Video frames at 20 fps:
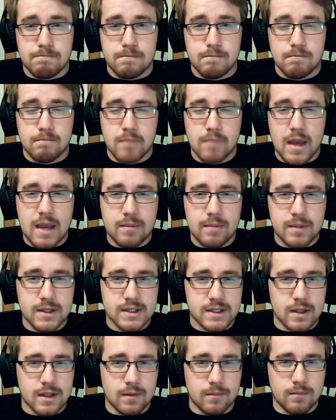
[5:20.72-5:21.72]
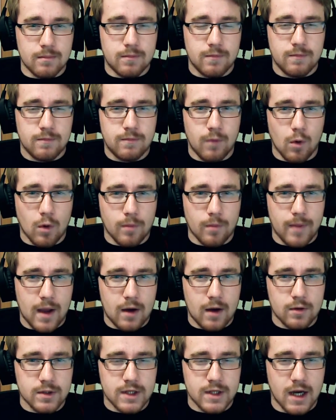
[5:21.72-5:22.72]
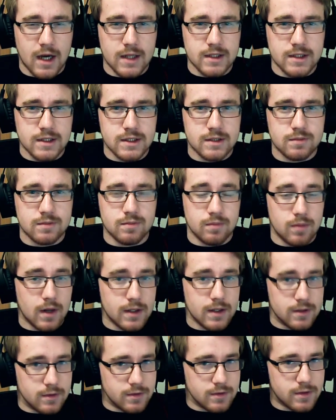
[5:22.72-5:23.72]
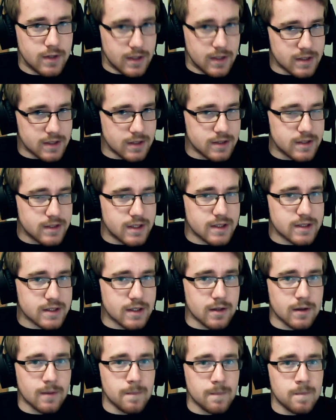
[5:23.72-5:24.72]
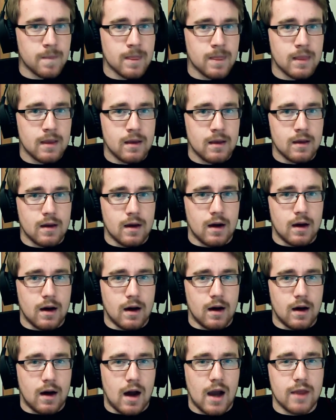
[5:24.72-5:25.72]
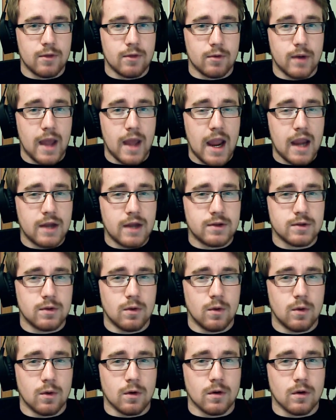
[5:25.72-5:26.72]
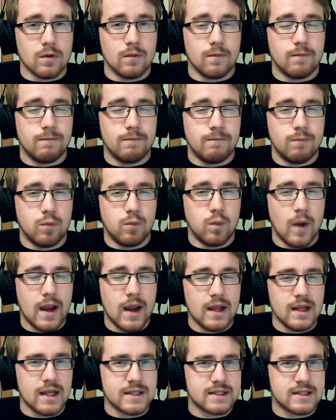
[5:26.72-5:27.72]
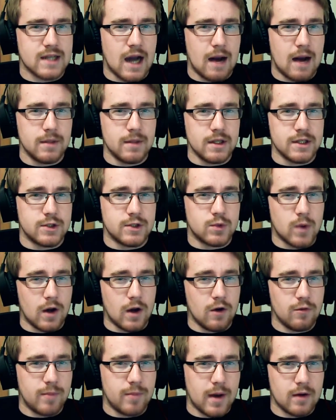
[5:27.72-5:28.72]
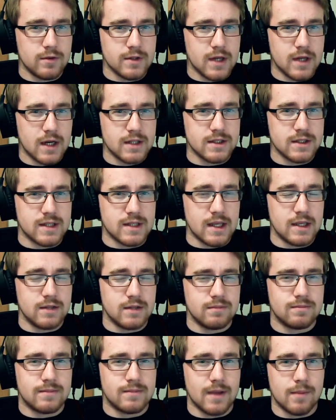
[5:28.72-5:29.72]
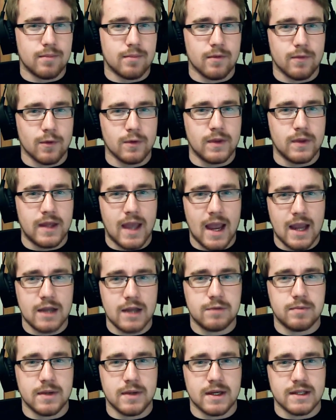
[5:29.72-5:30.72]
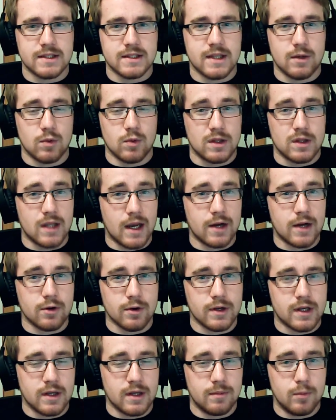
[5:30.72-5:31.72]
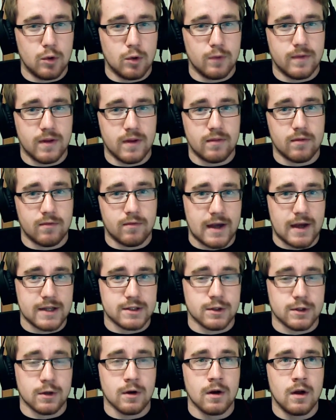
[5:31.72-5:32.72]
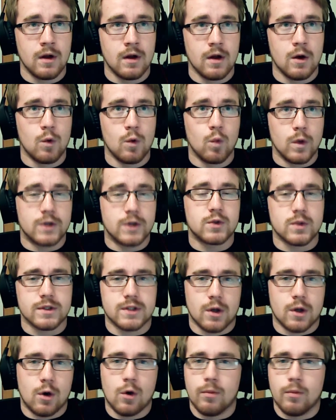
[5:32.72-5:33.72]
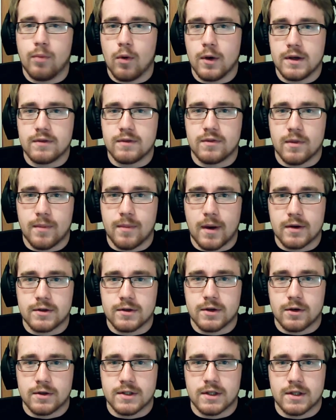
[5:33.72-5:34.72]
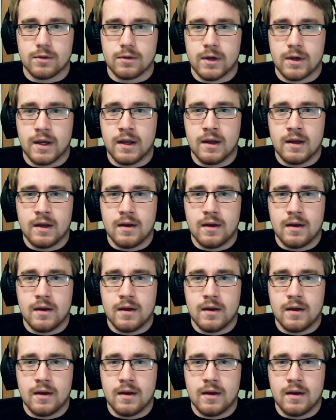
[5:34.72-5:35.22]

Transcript: maybe some 4-pound guns, but I told you they still existed. Either an 8 or, way less commonly, 12-pound guns. They preferred the 8 because they were lighter and could move even faster, which was the whole point of the mounted artillery.